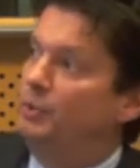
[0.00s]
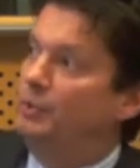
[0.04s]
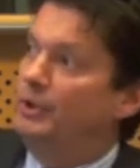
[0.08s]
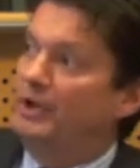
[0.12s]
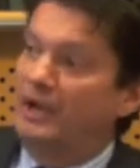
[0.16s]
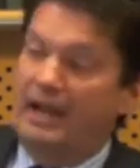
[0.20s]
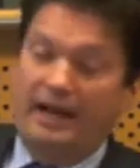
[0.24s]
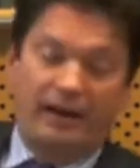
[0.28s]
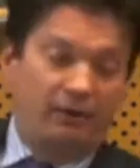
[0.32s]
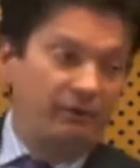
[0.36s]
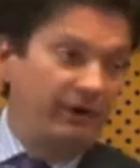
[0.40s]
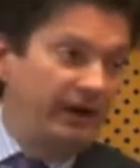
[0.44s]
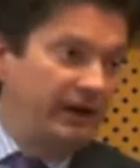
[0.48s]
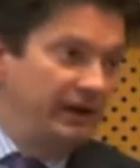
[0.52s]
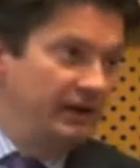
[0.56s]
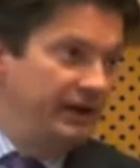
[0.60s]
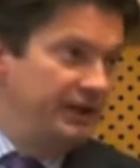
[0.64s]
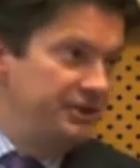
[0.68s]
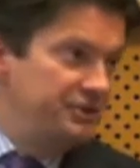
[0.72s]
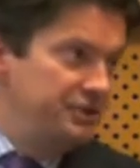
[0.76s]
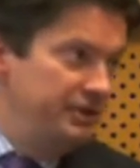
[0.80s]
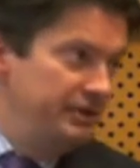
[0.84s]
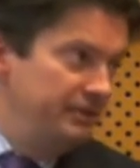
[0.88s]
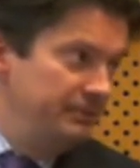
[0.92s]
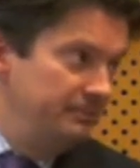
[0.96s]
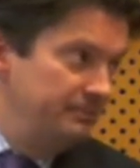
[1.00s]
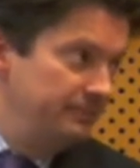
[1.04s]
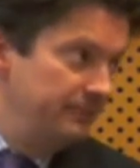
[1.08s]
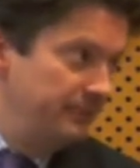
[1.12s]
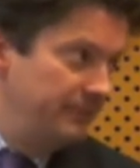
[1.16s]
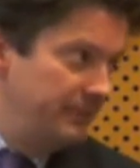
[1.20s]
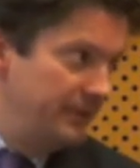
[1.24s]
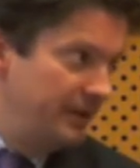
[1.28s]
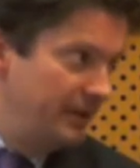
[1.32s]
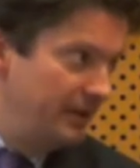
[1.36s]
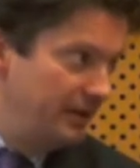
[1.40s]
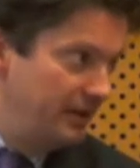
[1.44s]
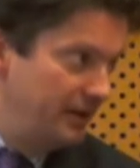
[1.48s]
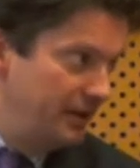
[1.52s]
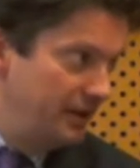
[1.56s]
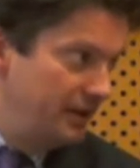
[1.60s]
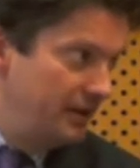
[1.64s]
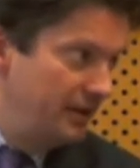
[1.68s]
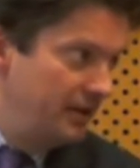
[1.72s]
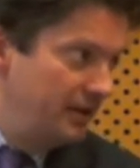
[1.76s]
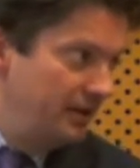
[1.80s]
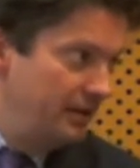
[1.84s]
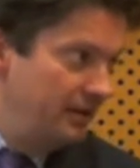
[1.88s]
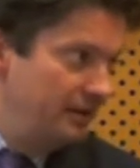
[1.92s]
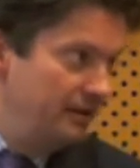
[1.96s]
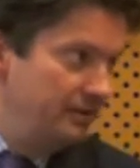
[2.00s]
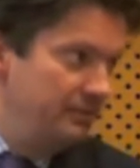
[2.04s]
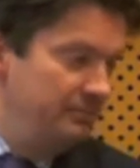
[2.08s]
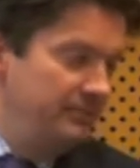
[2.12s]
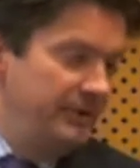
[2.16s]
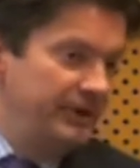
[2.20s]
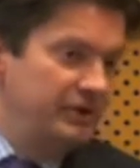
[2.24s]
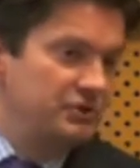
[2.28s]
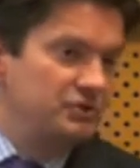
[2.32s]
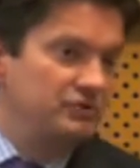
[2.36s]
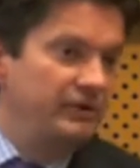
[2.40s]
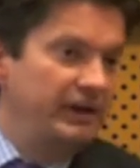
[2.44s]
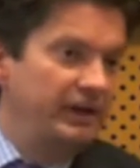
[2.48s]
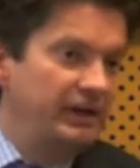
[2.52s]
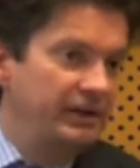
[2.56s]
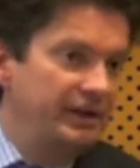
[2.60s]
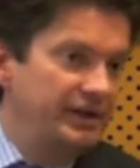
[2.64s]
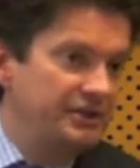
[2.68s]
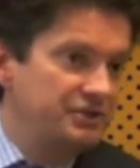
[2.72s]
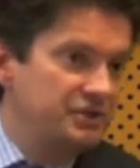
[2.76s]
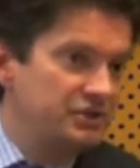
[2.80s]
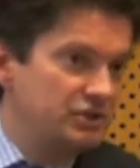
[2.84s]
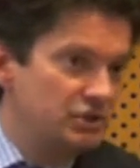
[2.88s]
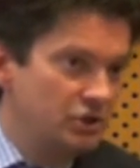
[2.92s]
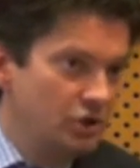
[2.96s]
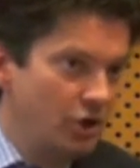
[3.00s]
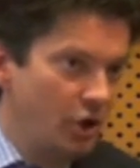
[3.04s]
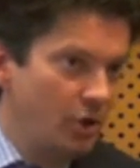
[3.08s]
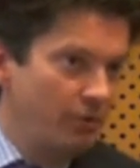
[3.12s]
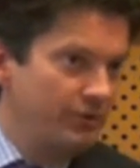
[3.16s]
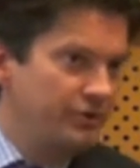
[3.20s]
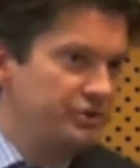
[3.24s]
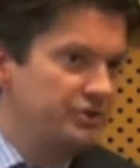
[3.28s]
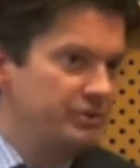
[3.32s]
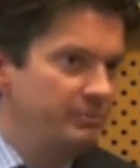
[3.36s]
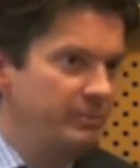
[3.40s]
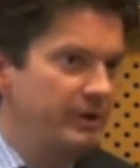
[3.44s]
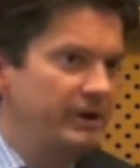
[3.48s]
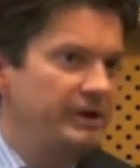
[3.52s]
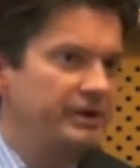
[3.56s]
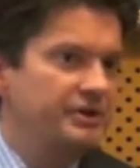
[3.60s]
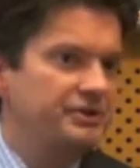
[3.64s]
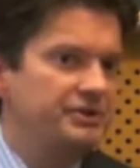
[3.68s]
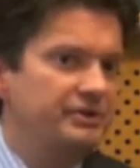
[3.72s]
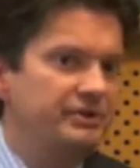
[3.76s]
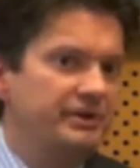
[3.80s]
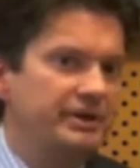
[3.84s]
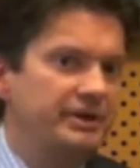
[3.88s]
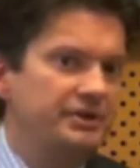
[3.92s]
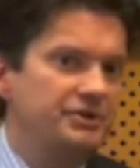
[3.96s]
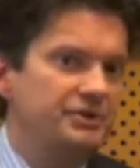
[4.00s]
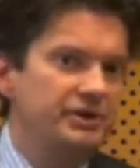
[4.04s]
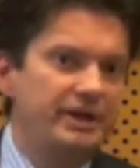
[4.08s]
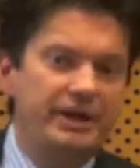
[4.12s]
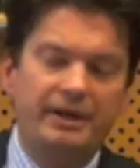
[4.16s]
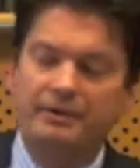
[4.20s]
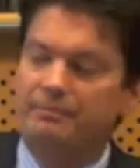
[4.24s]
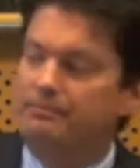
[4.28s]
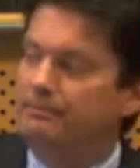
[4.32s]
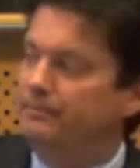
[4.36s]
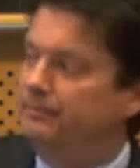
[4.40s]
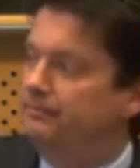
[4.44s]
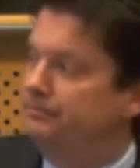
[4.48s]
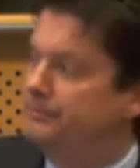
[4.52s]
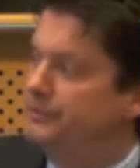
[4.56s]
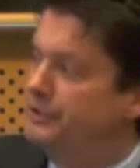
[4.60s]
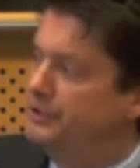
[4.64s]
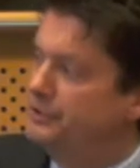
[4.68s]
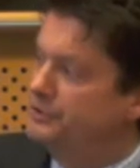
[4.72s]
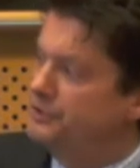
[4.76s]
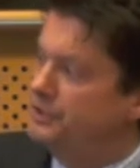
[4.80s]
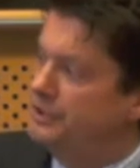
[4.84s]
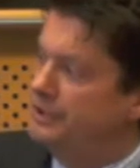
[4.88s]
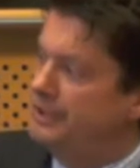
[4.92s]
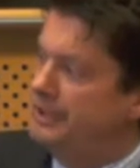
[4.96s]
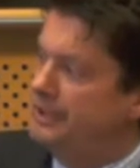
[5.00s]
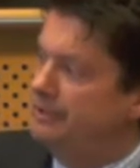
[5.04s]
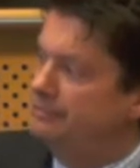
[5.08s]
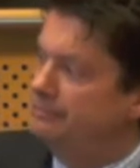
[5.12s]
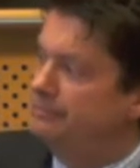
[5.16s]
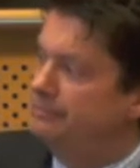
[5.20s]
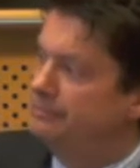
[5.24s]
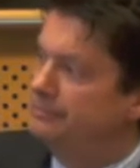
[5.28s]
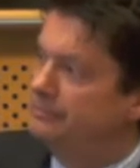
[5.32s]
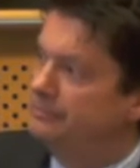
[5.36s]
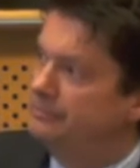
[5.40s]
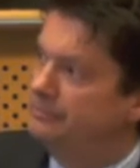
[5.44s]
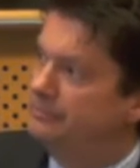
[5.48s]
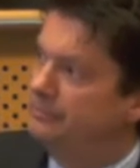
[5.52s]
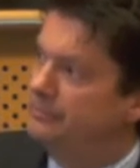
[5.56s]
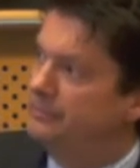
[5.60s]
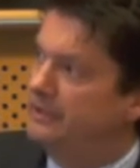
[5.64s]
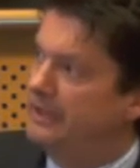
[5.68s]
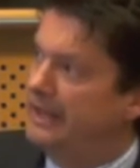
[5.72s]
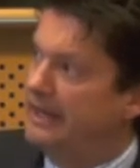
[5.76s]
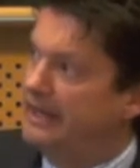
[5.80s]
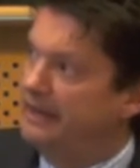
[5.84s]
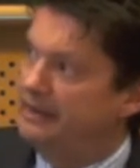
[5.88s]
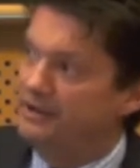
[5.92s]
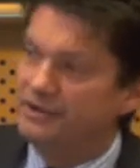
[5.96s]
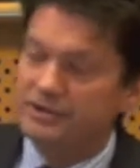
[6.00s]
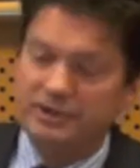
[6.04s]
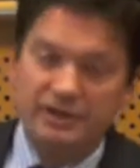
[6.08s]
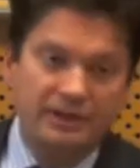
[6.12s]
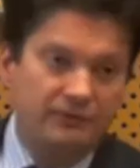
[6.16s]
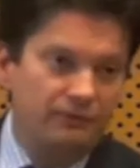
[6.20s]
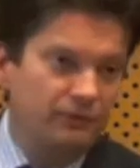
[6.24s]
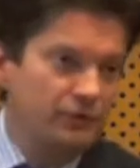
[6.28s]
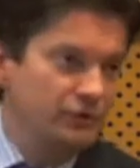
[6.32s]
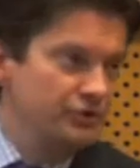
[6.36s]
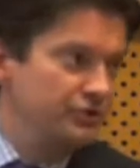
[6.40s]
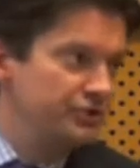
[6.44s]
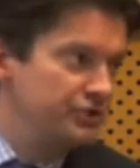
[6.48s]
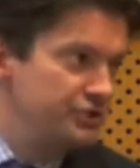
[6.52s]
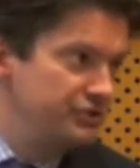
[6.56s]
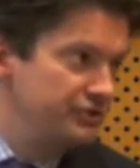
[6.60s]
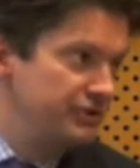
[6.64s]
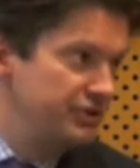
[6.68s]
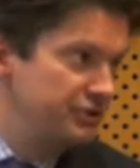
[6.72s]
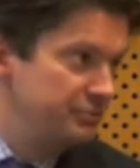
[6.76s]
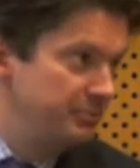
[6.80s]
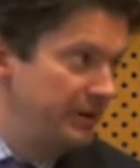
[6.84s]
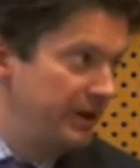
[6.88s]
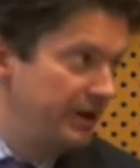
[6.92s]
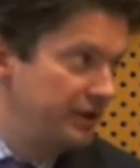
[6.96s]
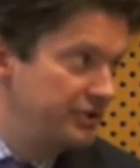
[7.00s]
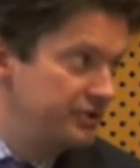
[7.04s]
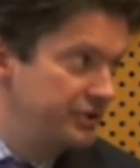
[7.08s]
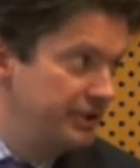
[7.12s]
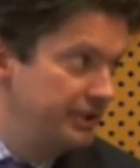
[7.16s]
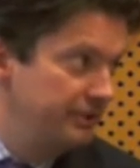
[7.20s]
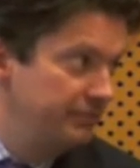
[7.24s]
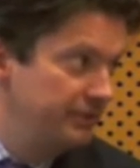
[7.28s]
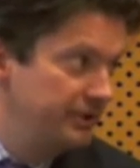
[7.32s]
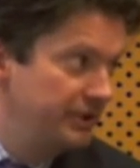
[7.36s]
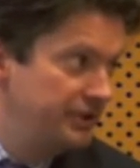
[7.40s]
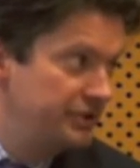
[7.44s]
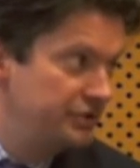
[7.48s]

We like regulation because regulation lowers the barriers to entry usually, and it fosters transparency.